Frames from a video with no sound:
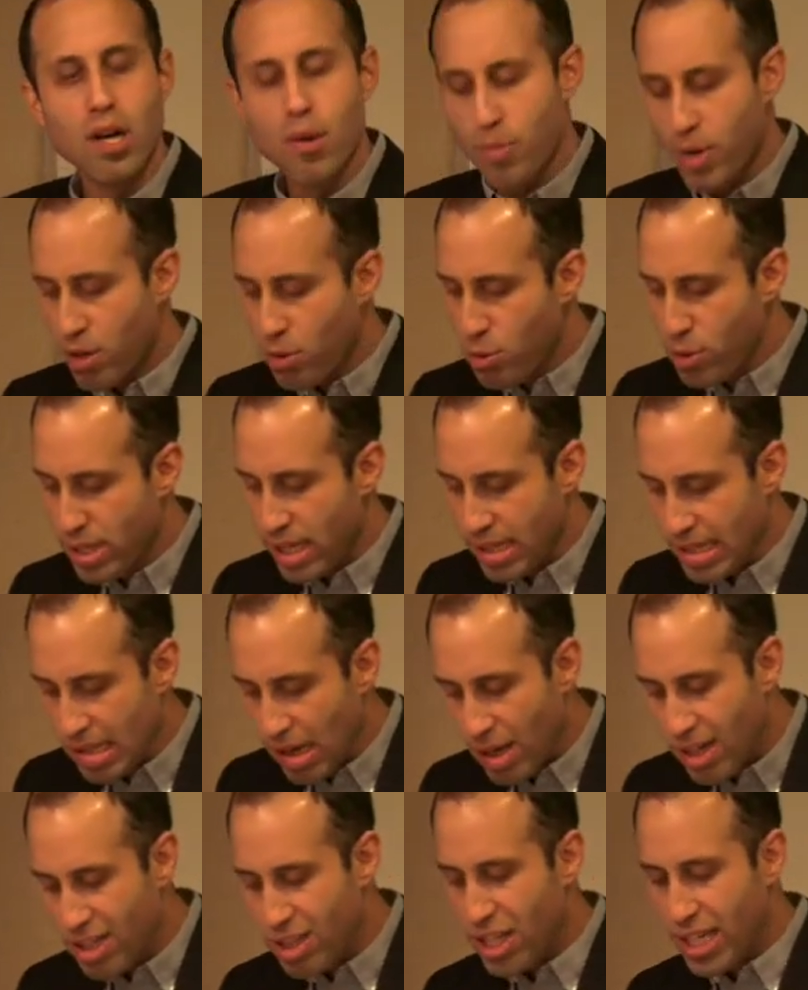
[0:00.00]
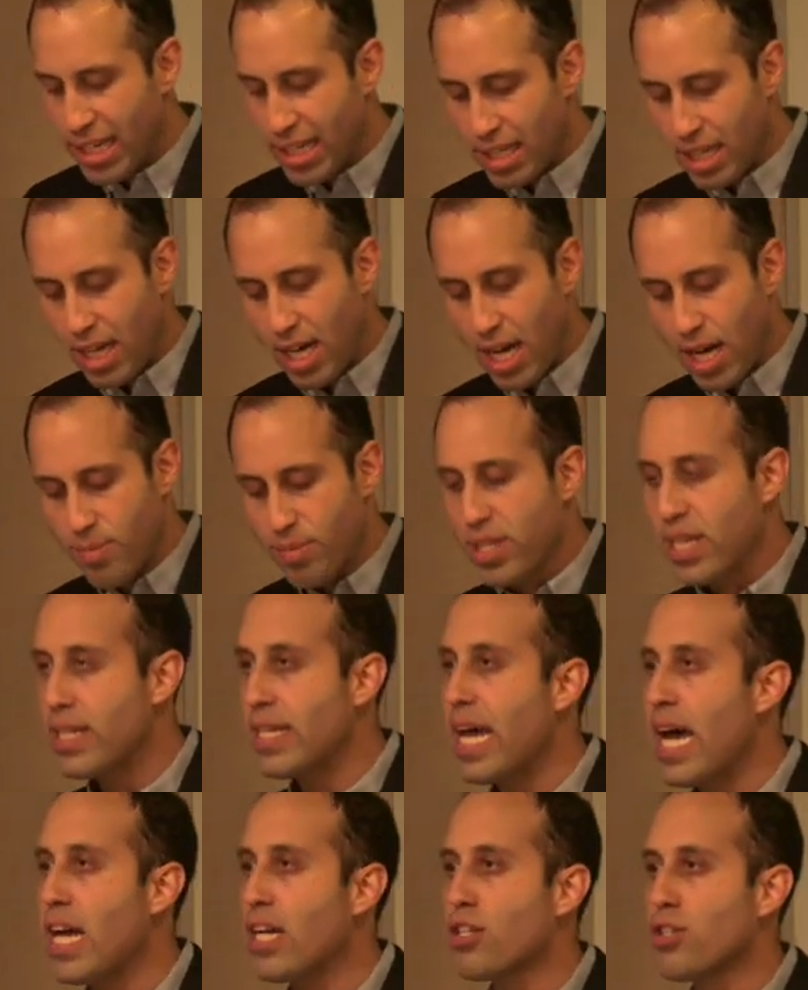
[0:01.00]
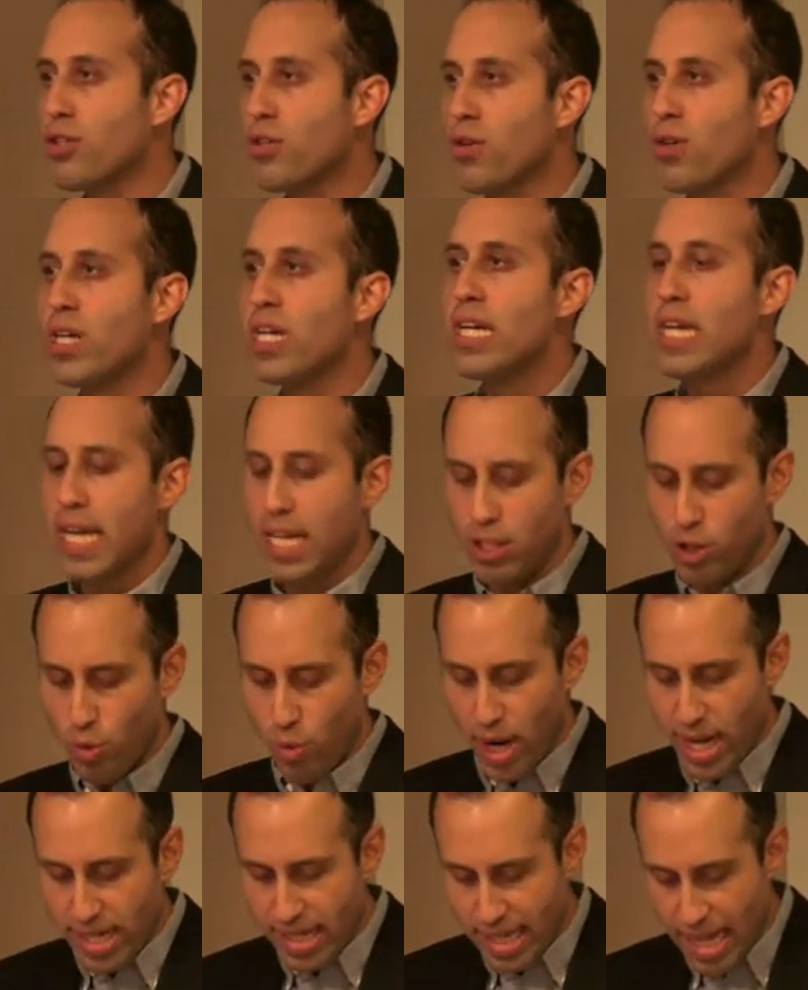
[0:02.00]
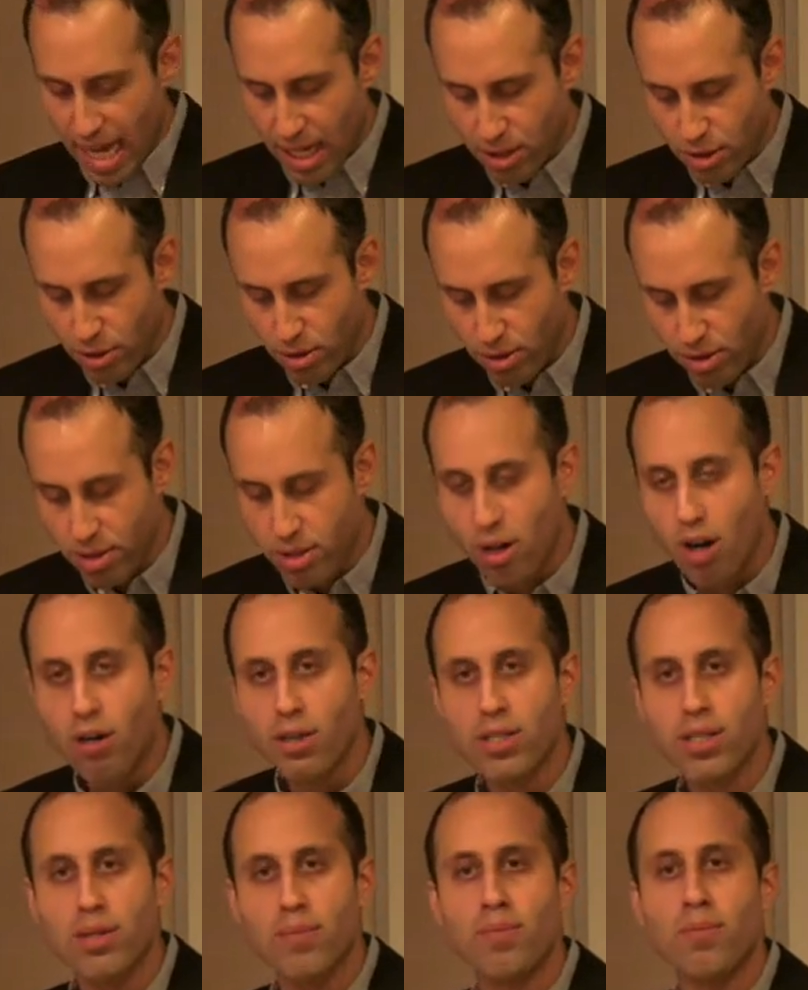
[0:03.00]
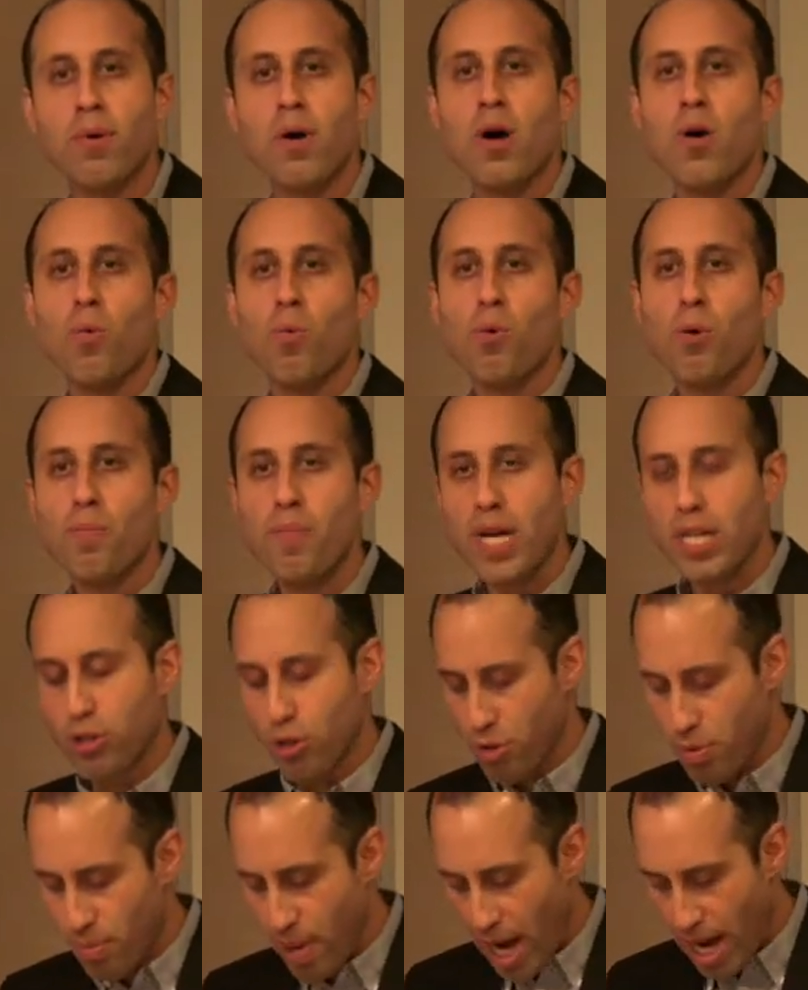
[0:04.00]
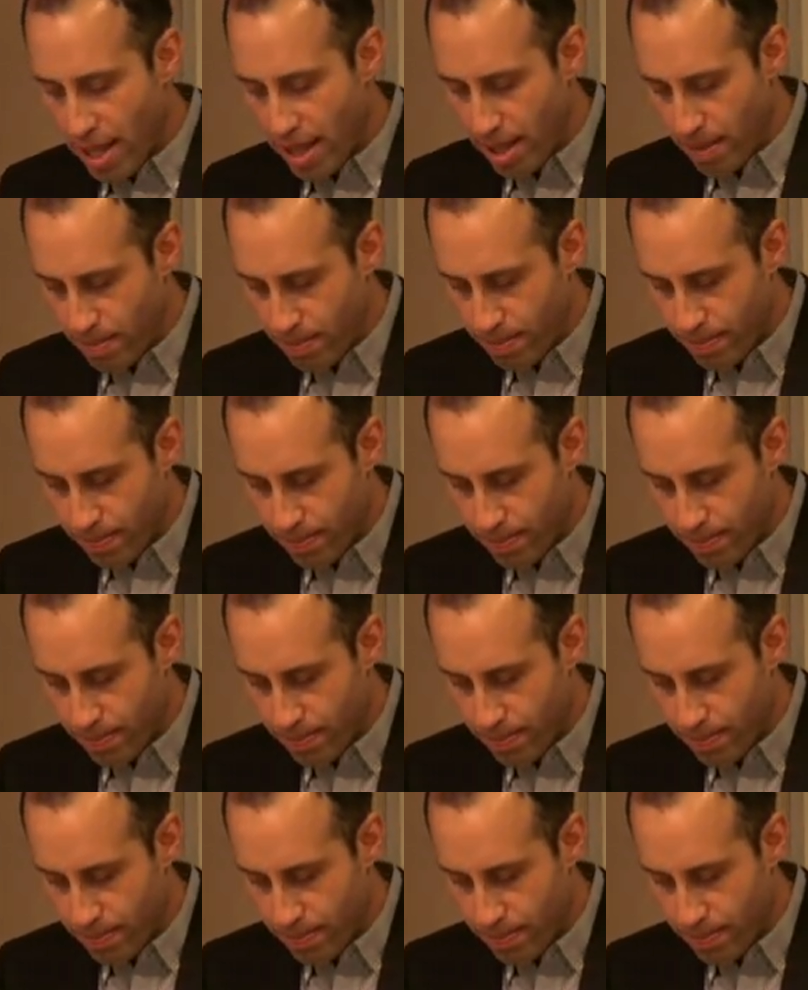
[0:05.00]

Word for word: but whose astonishing climb to national and transnational stardom were measured by them.